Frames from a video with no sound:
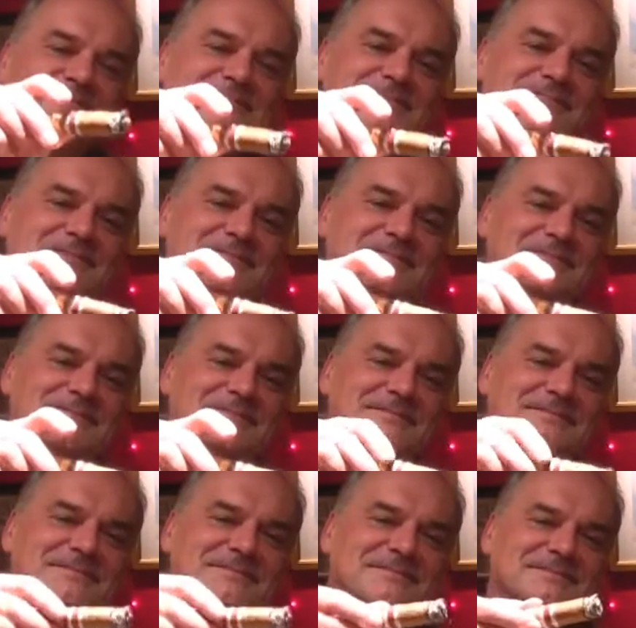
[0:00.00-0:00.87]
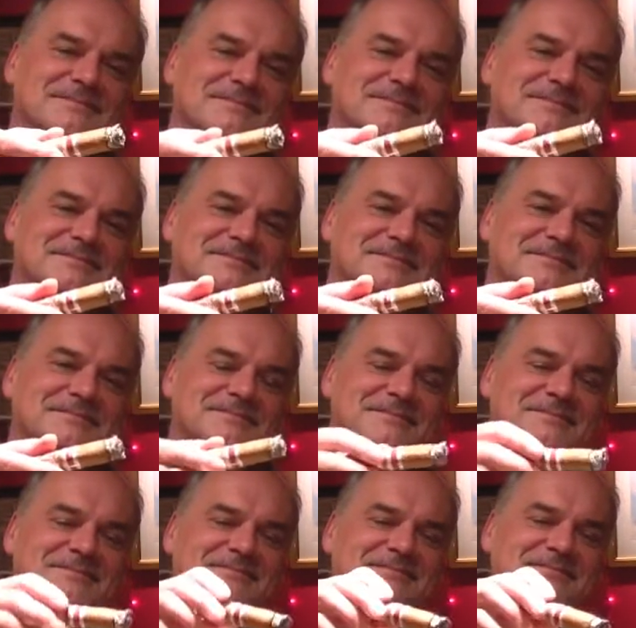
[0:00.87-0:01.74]

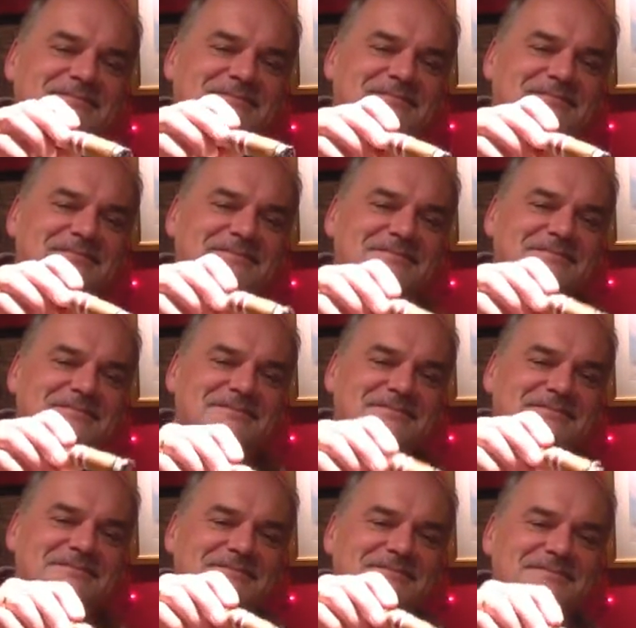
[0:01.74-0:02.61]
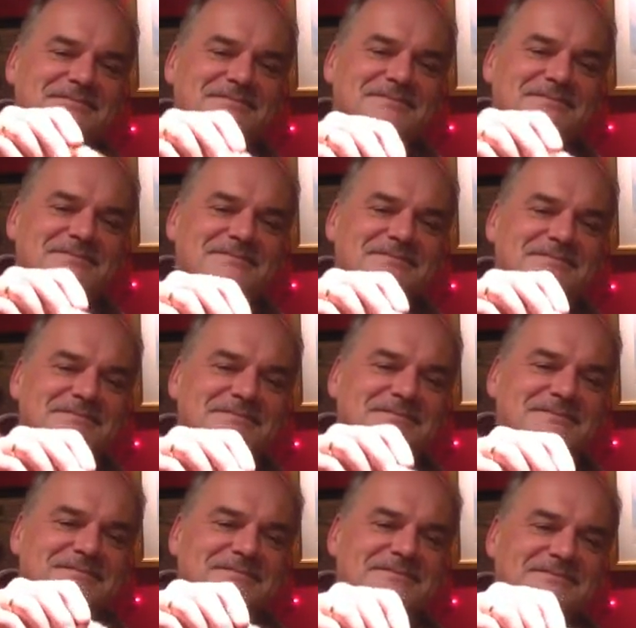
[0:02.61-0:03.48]

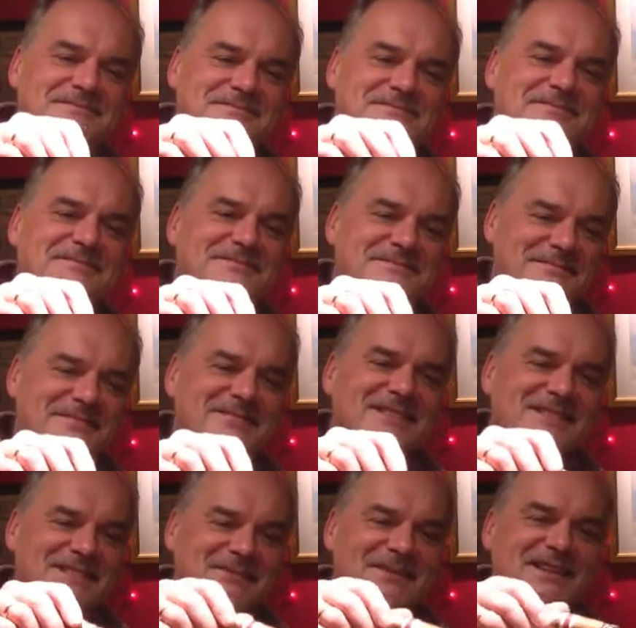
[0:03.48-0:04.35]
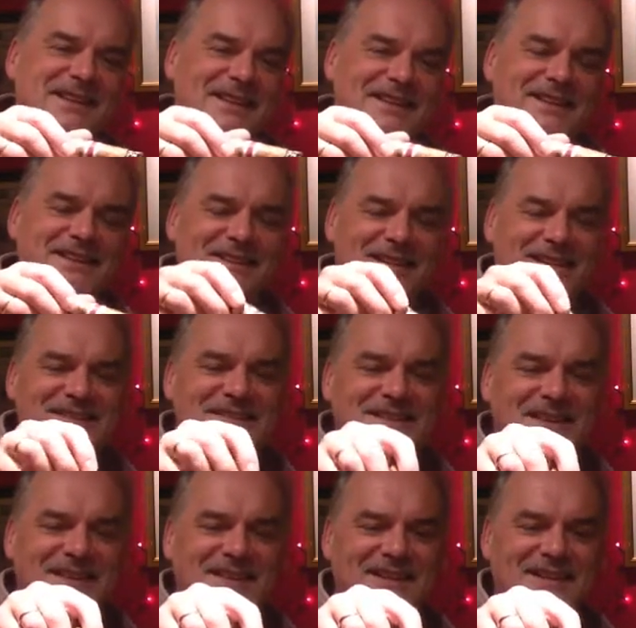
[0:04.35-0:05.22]

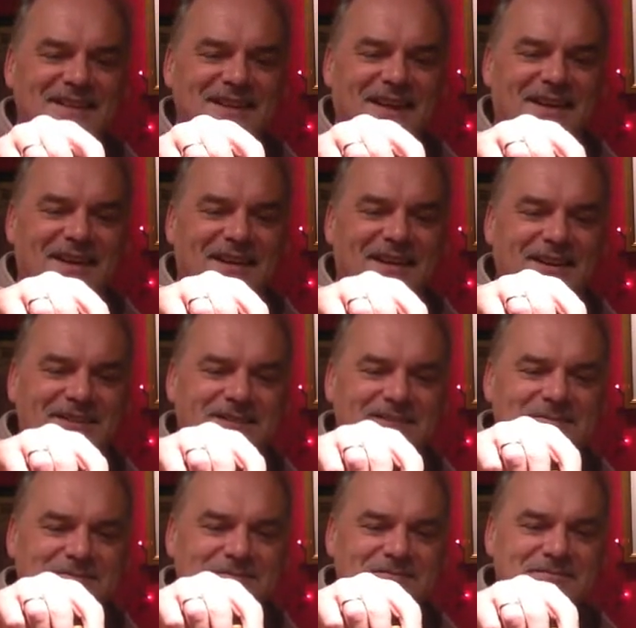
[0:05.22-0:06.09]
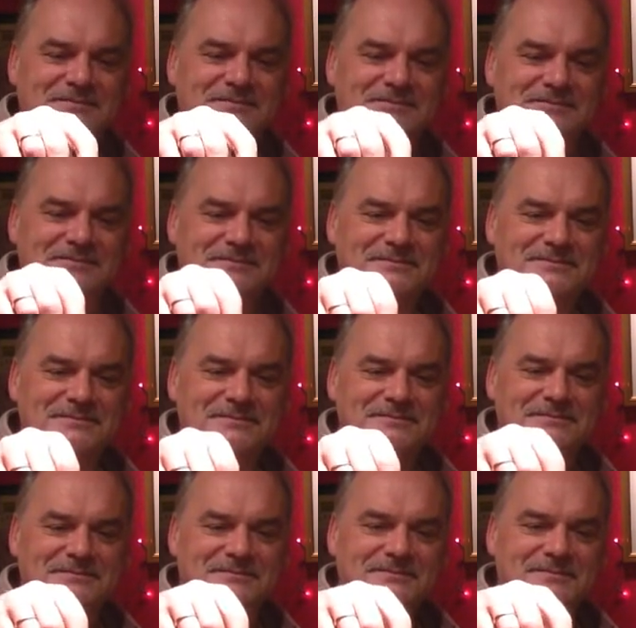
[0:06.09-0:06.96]

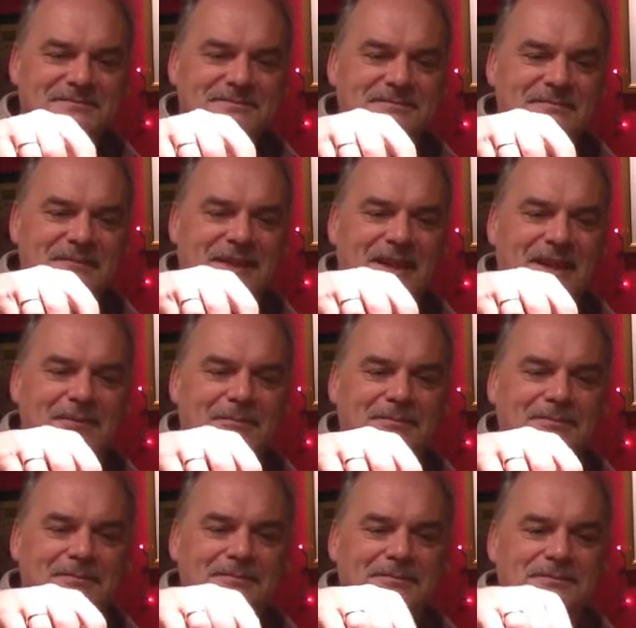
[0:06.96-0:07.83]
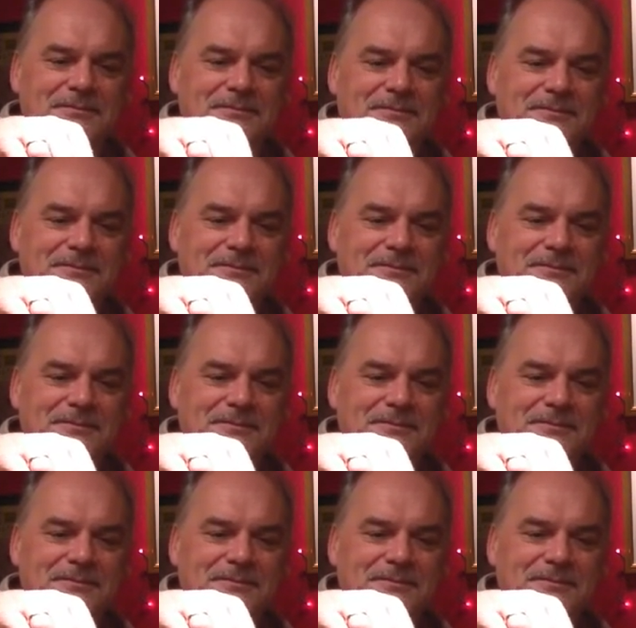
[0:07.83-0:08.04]
This person isn't speaking.